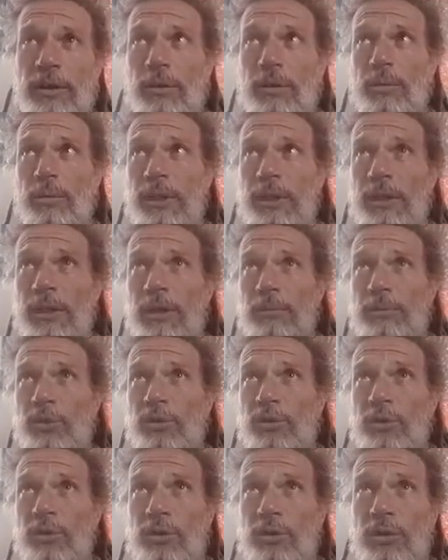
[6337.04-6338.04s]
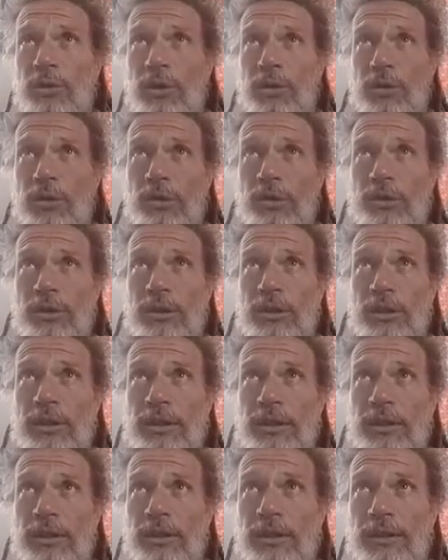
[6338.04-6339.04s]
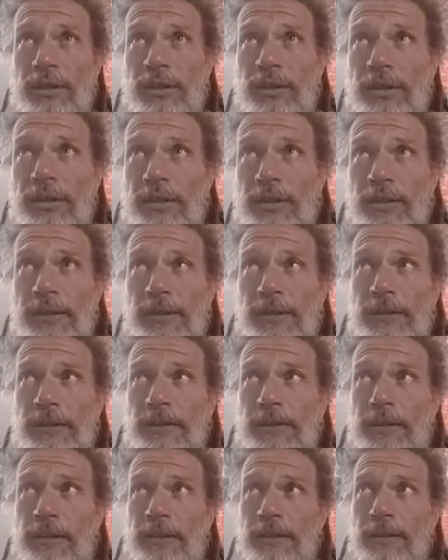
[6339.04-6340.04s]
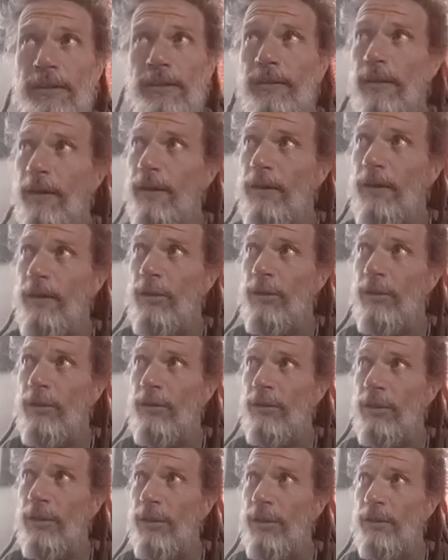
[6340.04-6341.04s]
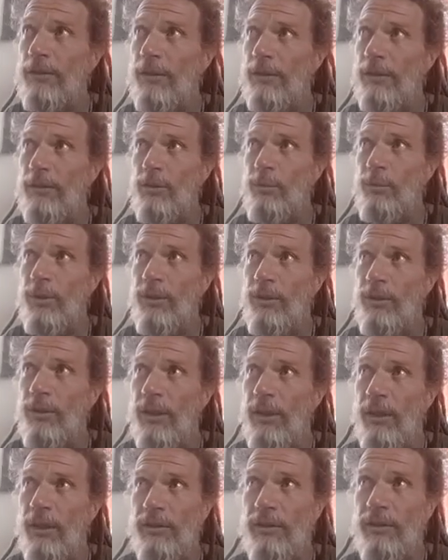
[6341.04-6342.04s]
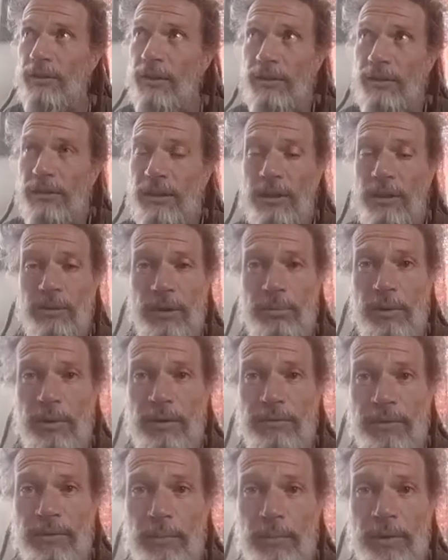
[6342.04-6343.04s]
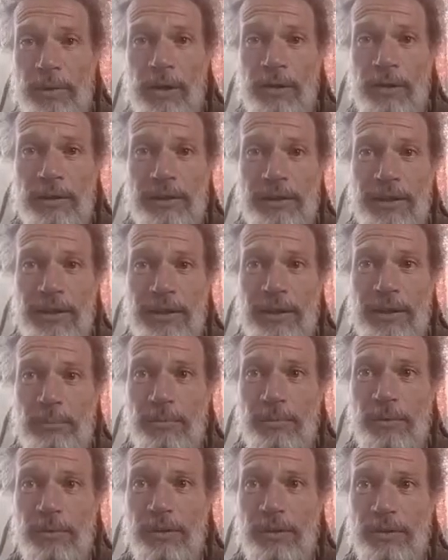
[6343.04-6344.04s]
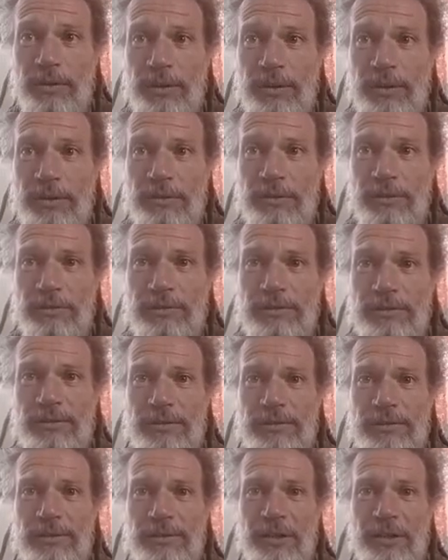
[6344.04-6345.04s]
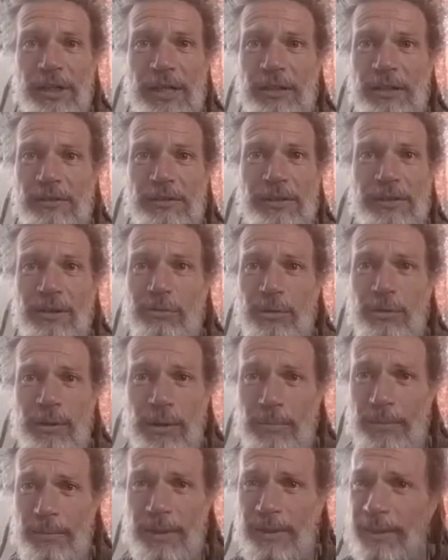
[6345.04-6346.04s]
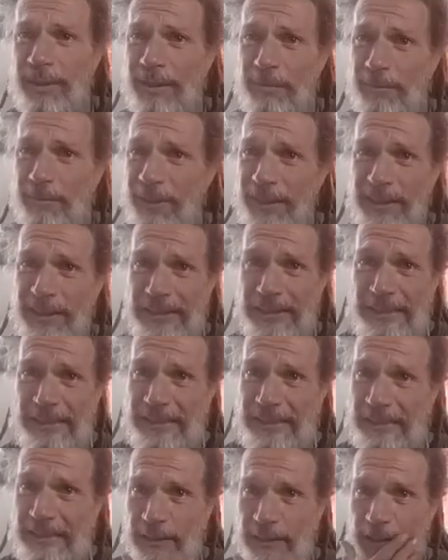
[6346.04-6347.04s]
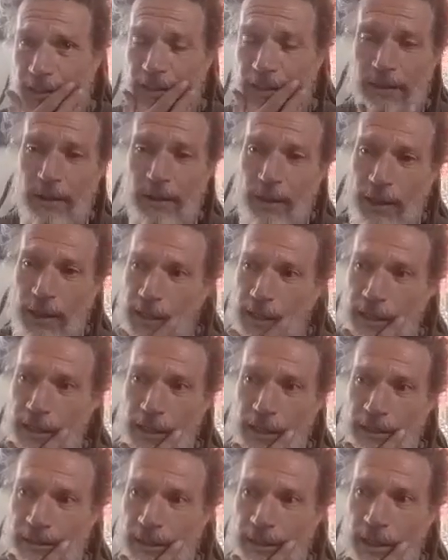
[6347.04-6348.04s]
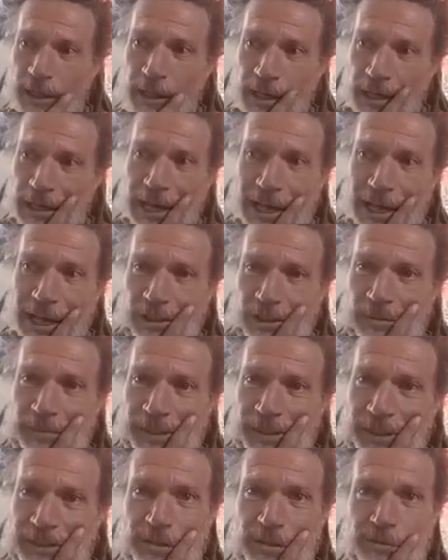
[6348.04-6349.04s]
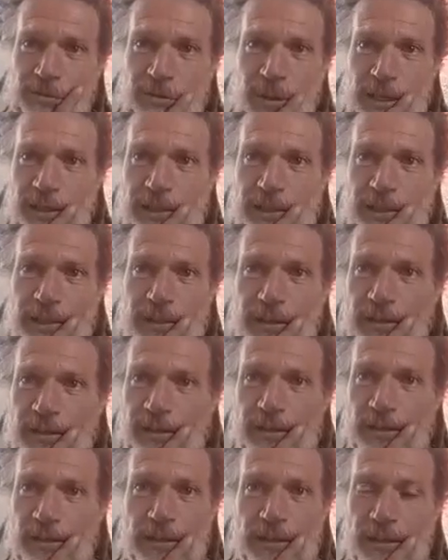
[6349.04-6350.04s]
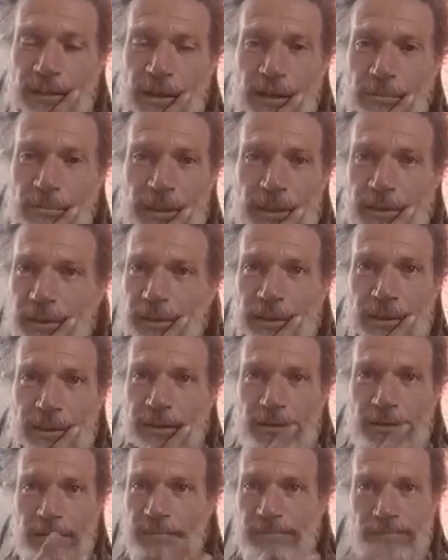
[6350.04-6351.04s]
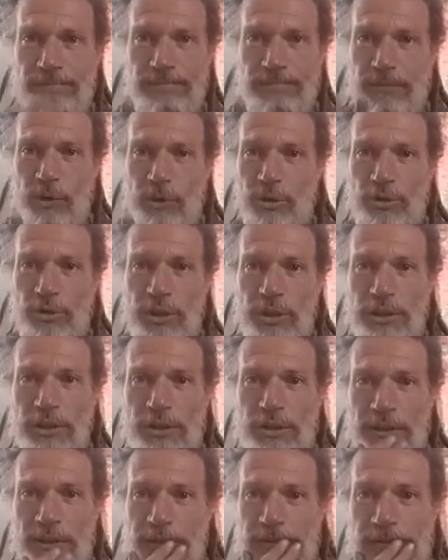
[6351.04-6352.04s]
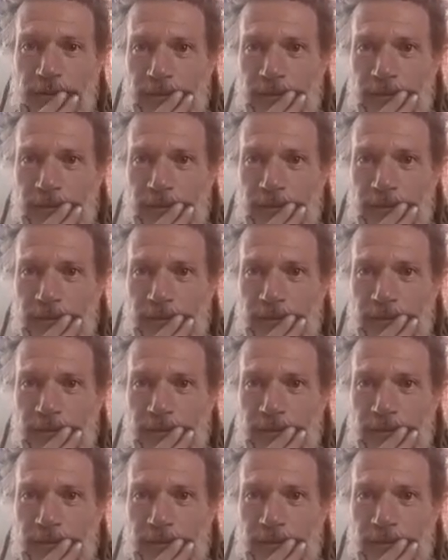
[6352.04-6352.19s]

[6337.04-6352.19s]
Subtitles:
You become so closely, I don't know. It's a weird thing. I see it with my family all the time, because they're eating stuff around me and then I'm like, "Ugh." And it's kind of catching myself right there and not being like, don't judge it,